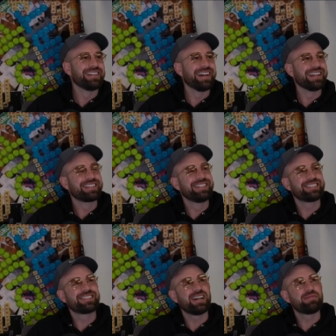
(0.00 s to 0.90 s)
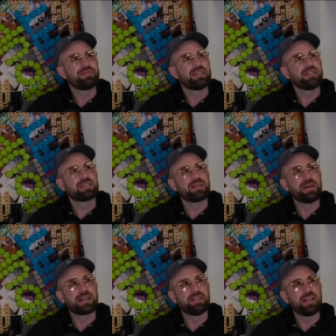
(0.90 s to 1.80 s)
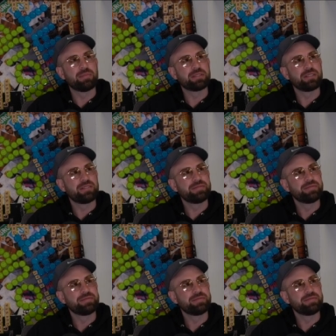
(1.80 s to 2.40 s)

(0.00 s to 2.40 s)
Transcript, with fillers: All right, good stuff. Let's get back into the episode.